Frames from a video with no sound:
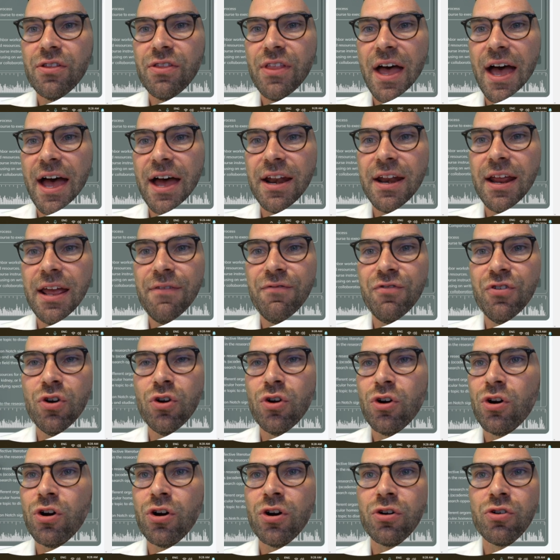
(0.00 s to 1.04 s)
that if
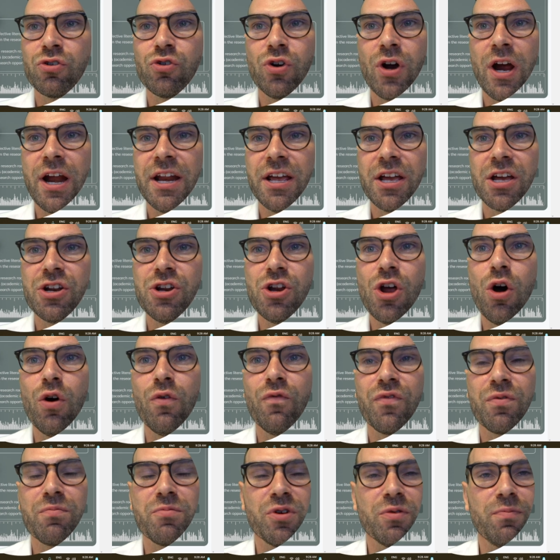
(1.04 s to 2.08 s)
you're creating a
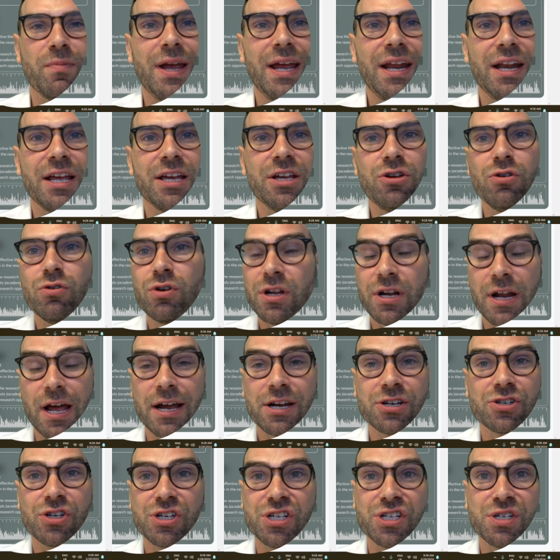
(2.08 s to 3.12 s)
note from your meeting, you can
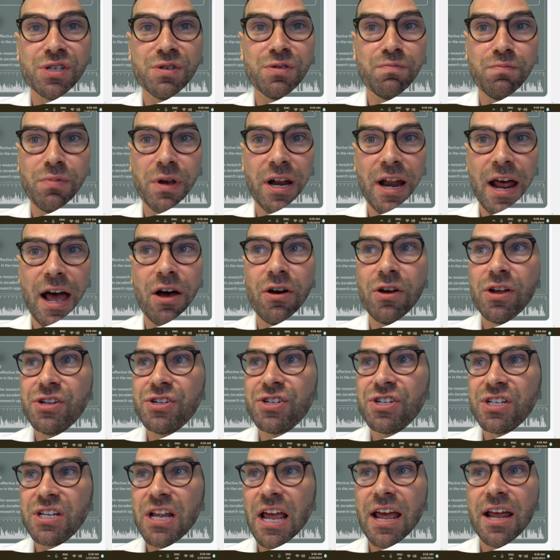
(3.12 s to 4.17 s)
actually spit out
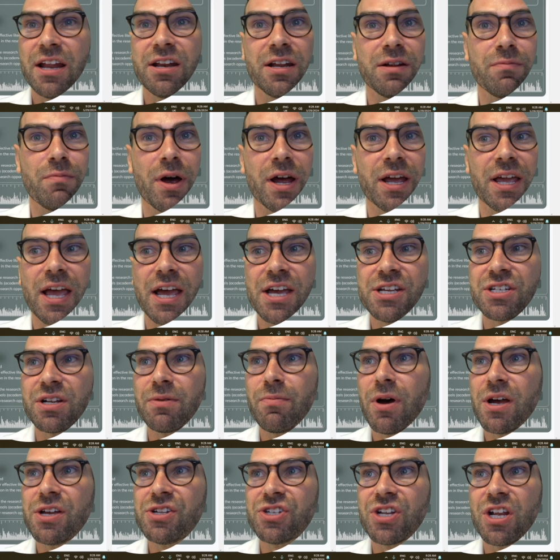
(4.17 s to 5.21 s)
and send. In my case, I
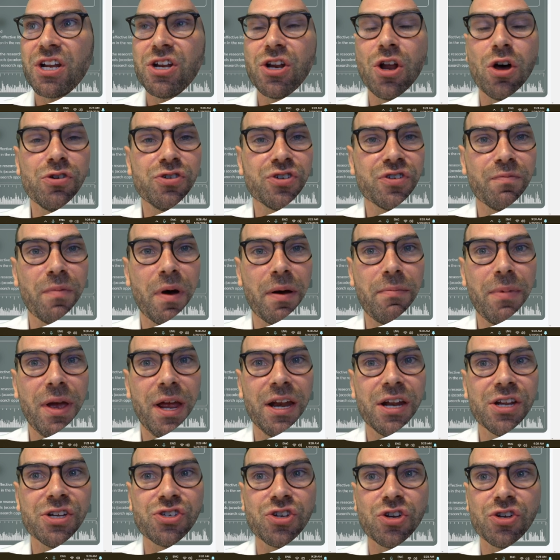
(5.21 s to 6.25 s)
might send notes of my
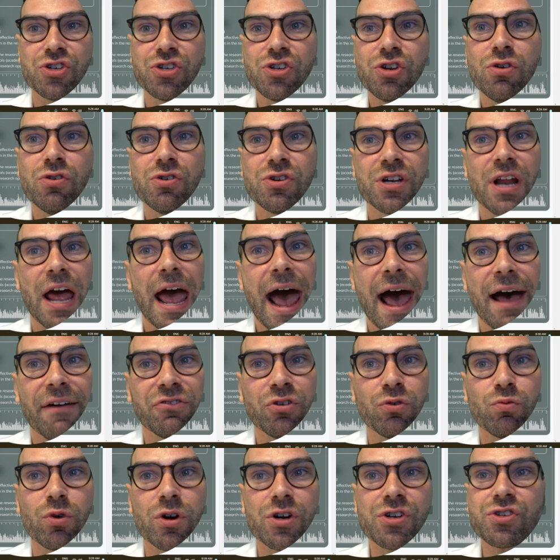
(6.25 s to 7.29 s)
meetings to a student
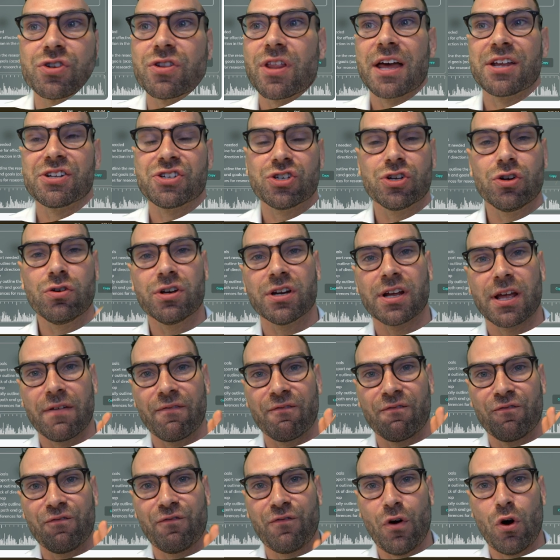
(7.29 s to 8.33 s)
afterwards so that student
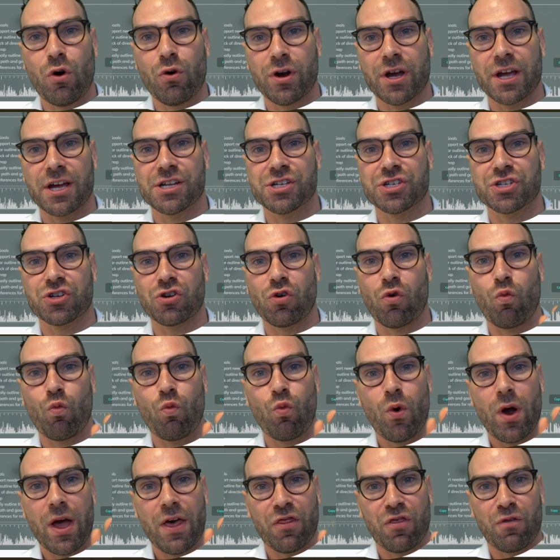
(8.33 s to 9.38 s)
can focus
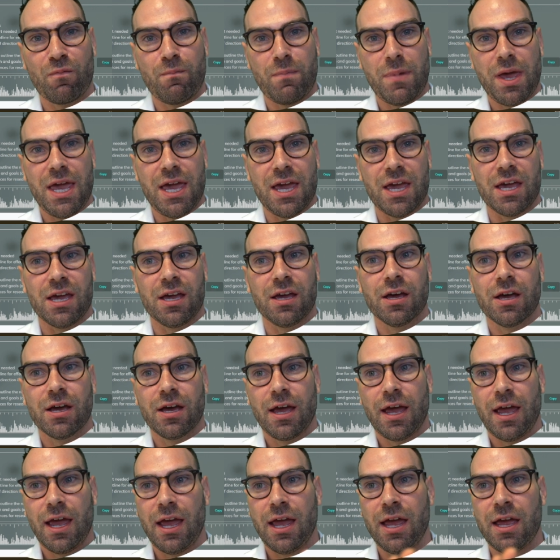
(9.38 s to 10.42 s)
with me
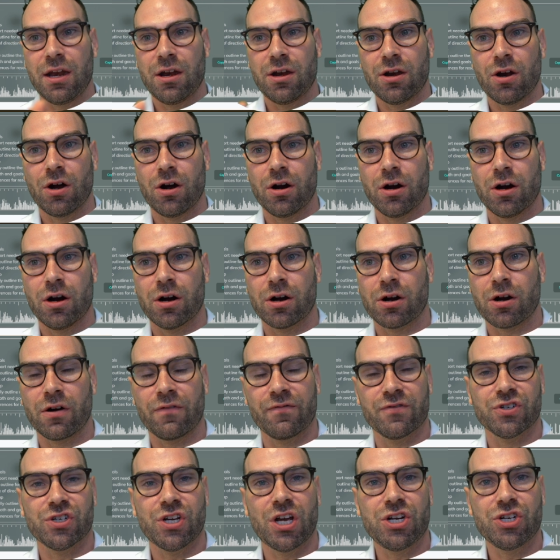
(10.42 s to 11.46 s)
in our
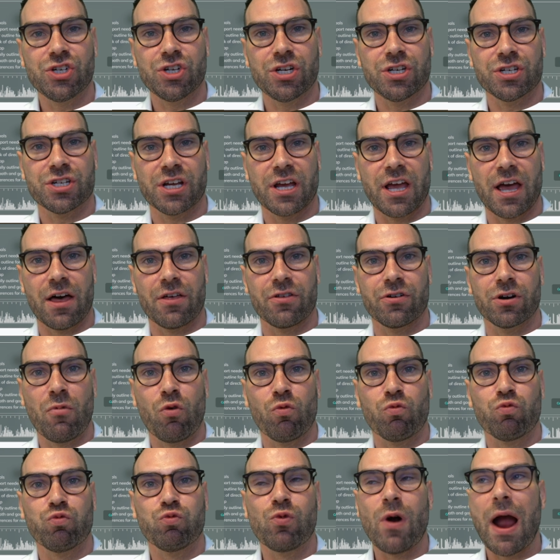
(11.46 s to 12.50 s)
conversation
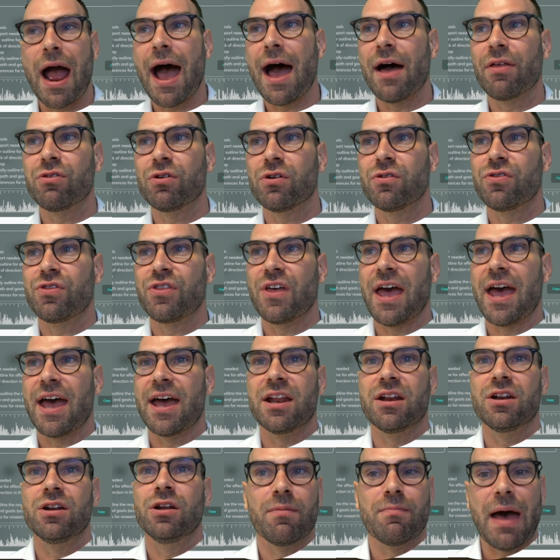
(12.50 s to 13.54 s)
together rather
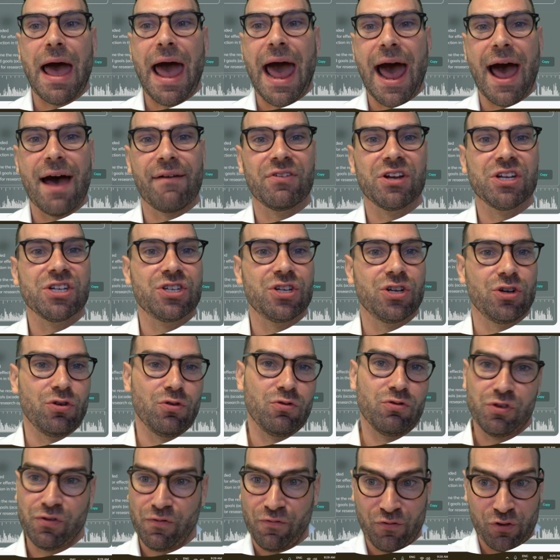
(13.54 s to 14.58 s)
than having
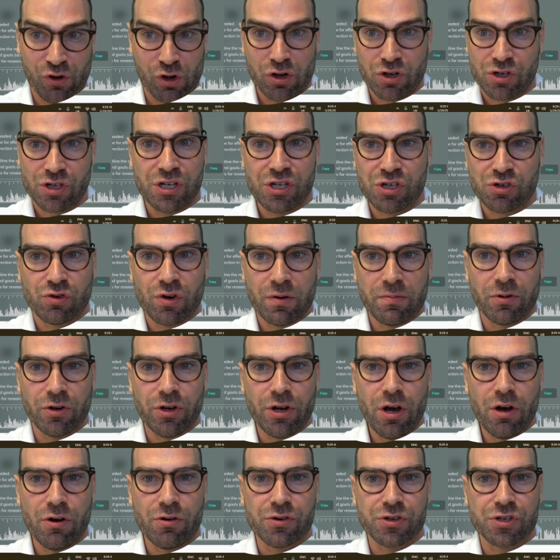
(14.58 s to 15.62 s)
to furiously scribble
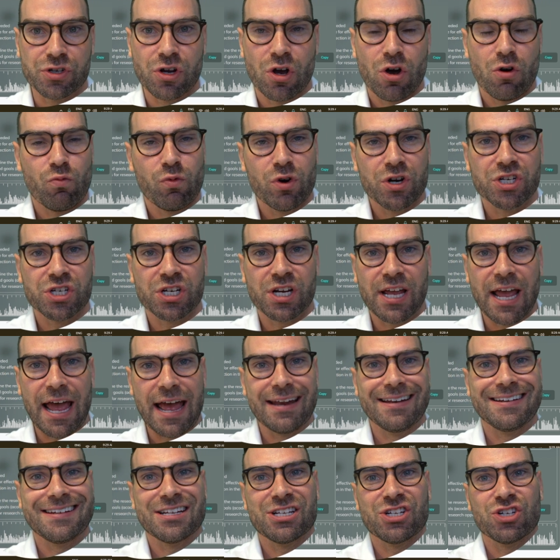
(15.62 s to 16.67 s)
notes, which
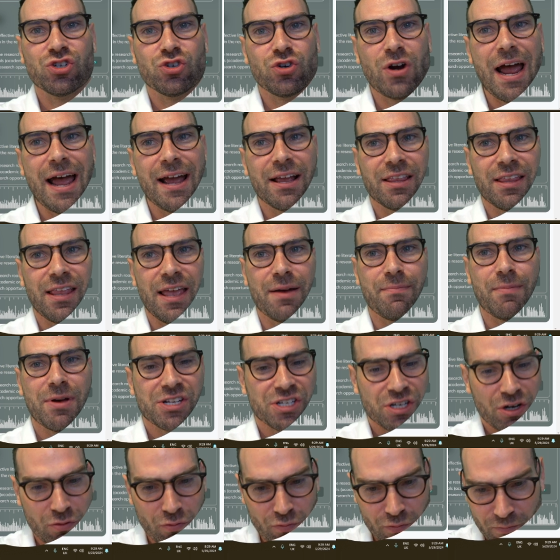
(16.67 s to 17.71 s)
can distract them
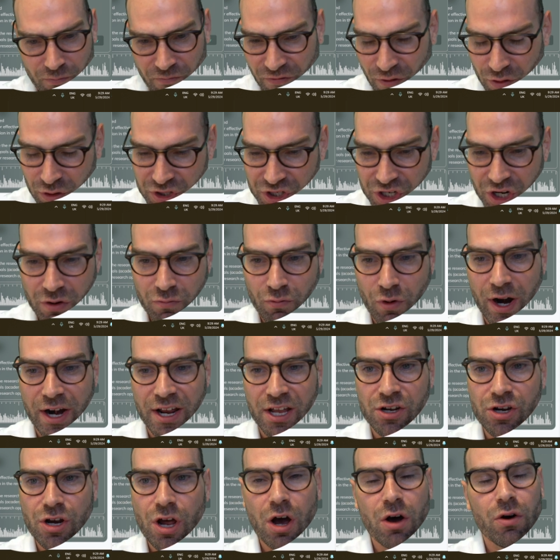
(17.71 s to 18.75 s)
as they're focusing on
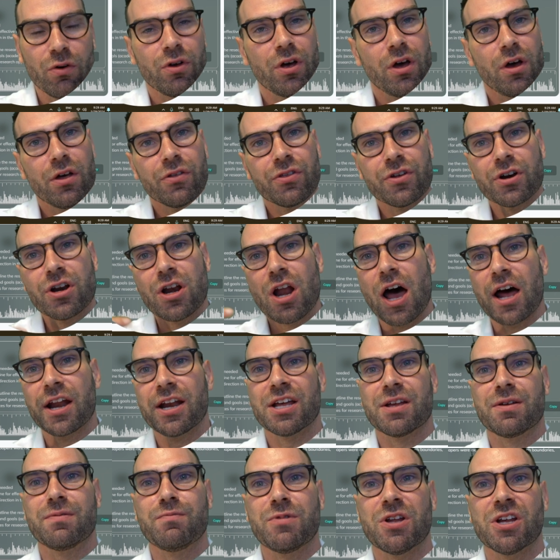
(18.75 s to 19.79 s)
writing a note. They're
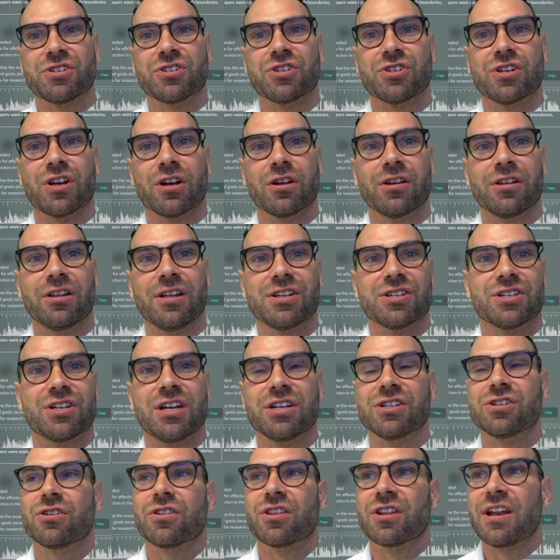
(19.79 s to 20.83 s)
not necessarily
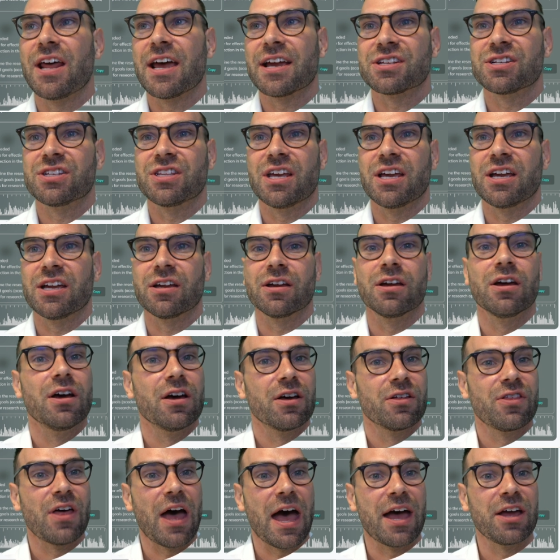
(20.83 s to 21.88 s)
listening to the next thing
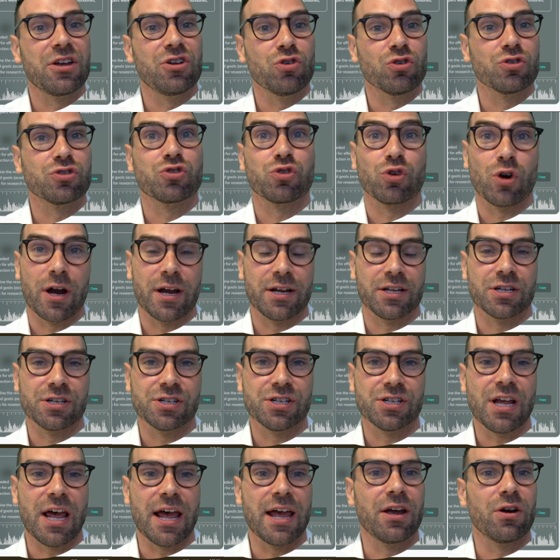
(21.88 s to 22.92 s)
that you're trying to
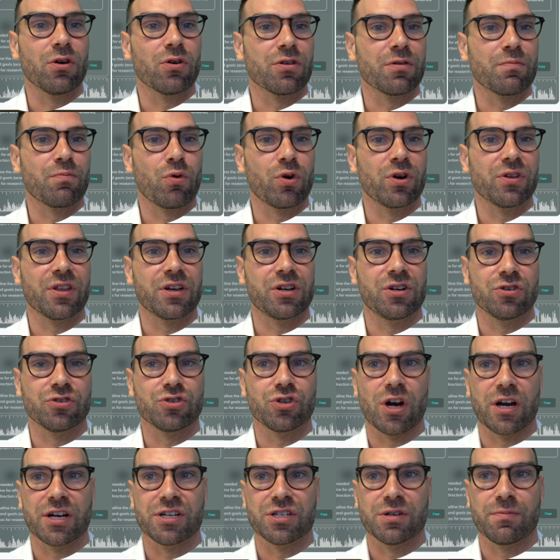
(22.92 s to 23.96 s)
say or the point that you're
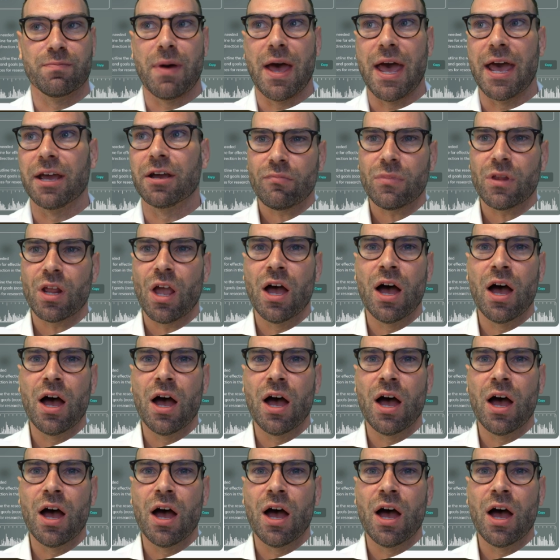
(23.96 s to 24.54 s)
trying to make.